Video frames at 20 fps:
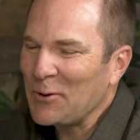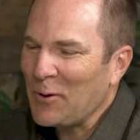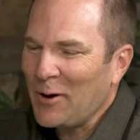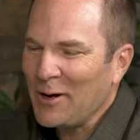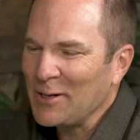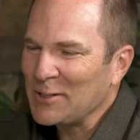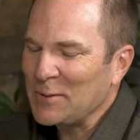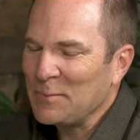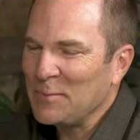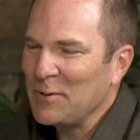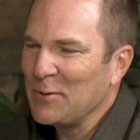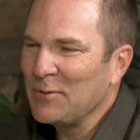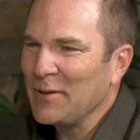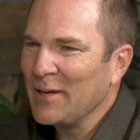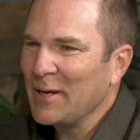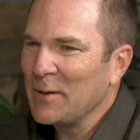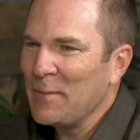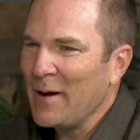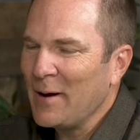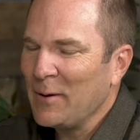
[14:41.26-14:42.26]
awesome. You
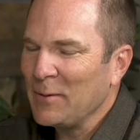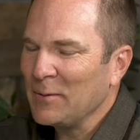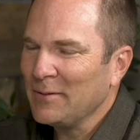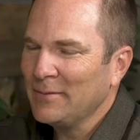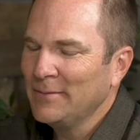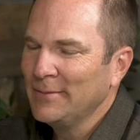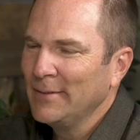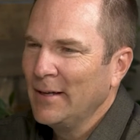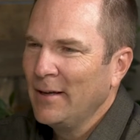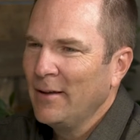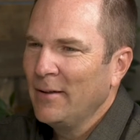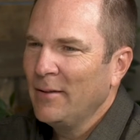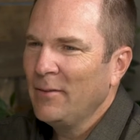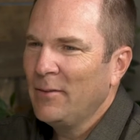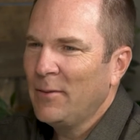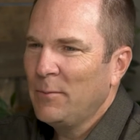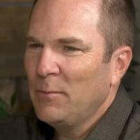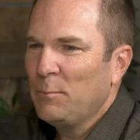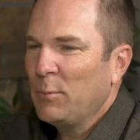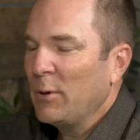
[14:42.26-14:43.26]
think about
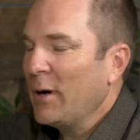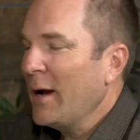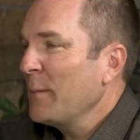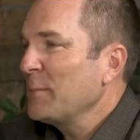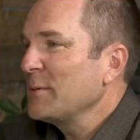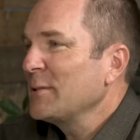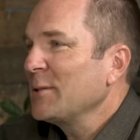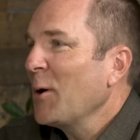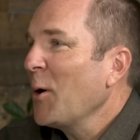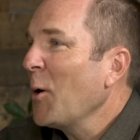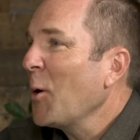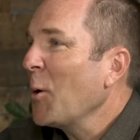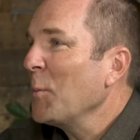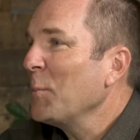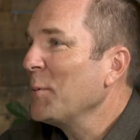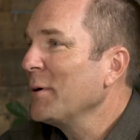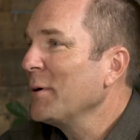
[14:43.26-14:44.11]
perhaps the hope.